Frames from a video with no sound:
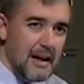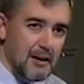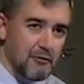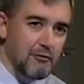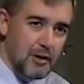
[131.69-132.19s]

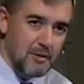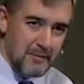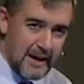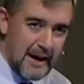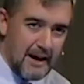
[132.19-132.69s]
and
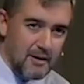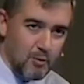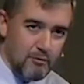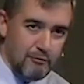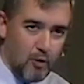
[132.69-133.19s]
from
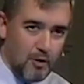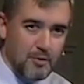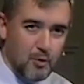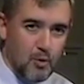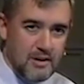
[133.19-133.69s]
that
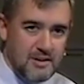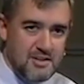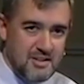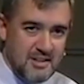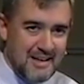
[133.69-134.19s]
formed what
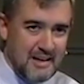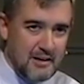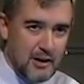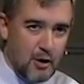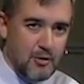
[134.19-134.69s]
is
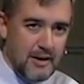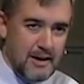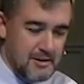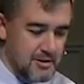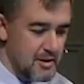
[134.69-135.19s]
today
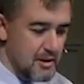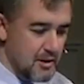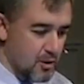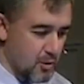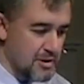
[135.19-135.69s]
known as
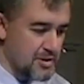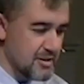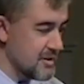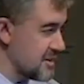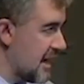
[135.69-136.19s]

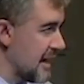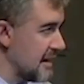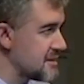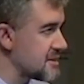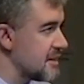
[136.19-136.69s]
Christian
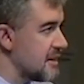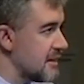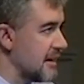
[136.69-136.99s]
Science.